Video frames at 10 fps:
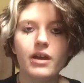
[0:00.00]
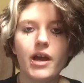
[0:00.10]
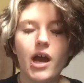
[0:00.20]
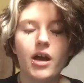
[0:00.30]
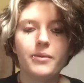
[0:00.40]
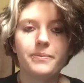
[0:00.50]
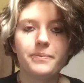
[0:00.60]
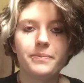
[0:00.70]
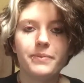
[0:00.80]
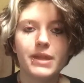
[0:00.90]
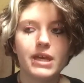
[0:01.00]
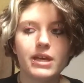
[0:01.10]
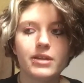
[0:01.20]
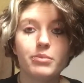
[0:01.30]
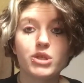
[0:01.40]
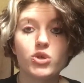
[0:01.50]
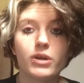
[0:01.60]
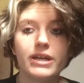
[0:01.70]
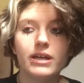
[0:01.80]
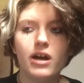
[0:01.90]
the
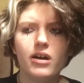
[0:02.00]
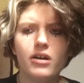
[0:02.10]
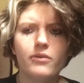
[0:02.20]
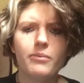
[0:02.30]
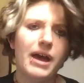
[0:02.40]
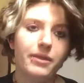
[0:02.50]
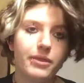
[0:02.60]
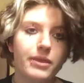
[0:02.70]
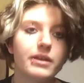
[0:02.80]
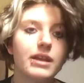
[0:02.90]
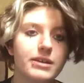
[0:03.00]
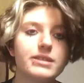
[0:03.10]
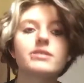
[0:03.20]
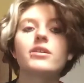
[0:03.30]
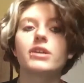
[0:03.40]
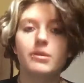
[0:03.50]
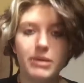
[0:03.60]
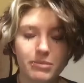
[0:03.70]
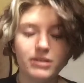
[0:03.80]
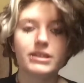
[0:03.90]
majority of math classes are going to be in
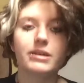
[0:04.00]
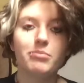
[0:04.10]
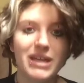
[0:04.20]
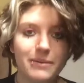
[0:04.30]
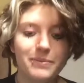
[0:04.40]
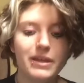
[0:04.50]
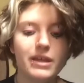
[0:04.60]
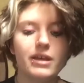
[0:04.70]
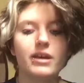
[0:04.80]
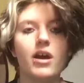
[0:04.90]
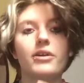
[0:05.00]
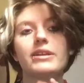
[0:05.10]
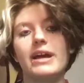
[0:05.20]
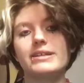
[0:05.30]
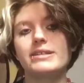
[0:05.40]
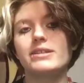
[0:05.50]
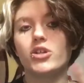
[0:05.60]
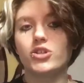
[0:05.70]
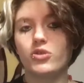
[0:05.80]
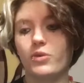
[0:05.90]
building B. Our classes are
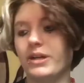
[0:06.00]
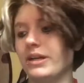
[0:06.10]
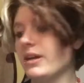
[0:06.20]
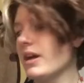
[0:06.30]
sorted